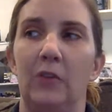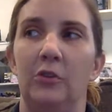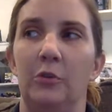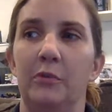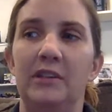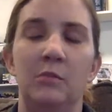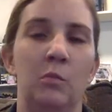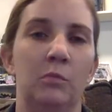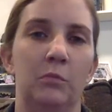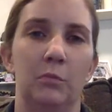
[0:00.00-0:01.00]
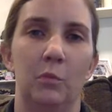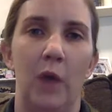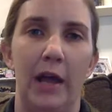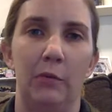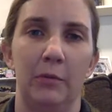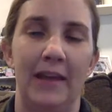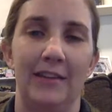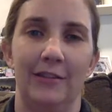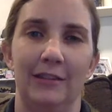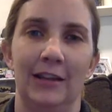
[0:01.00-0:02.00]
So the reason why we're
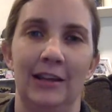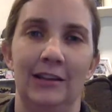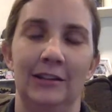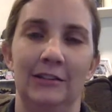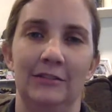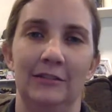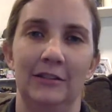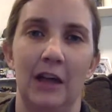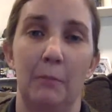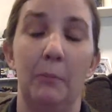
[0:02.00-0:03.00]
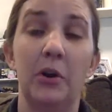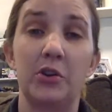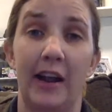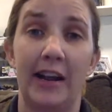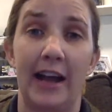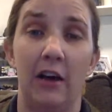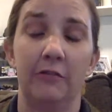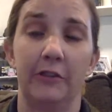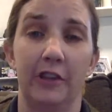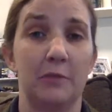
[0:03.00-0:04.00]
making a push right now
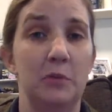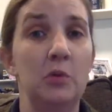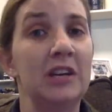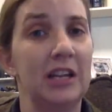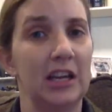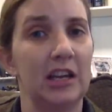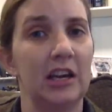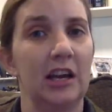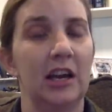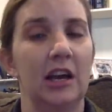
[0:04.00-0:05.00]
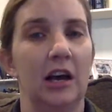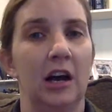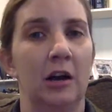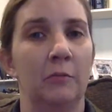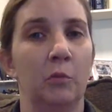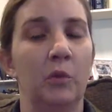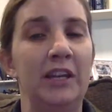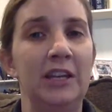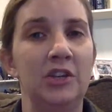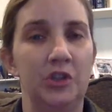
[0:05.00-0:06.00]
for the community, we
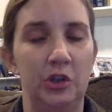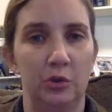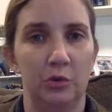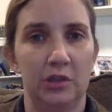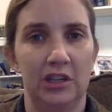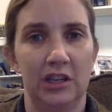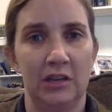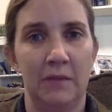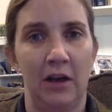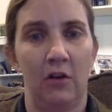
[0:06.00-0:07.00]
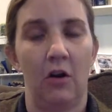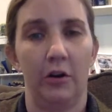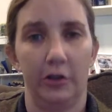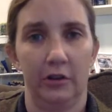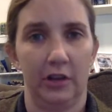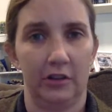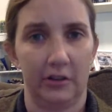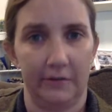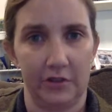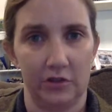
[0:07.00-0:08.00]
need you to email all your elected
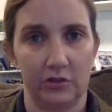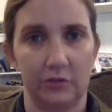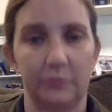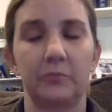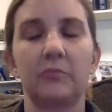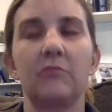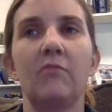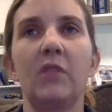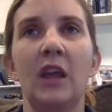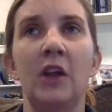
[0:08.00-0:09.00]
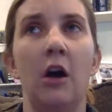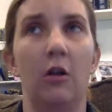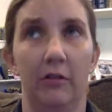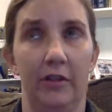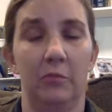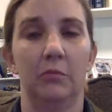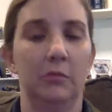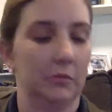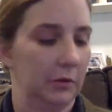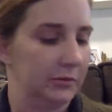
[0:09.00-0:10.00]
officials. Not all of them.
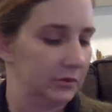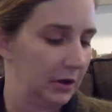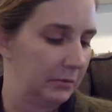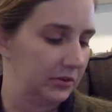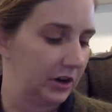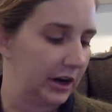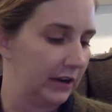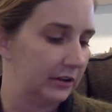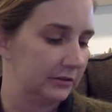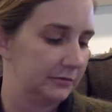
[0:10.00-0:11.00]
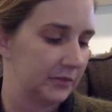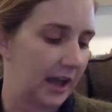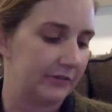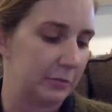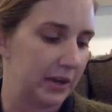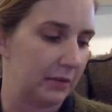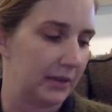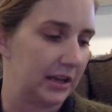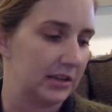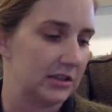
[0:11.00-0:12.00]
Oops, I'm sorry. I have to pick up
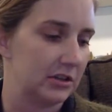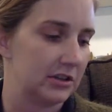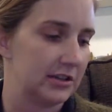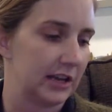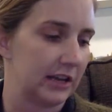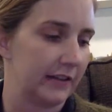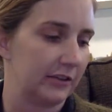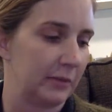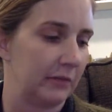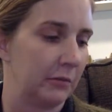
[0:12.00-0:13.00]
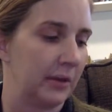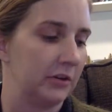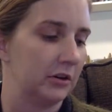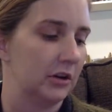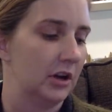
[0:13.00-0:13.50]
my kids here in a second. That's my reminder.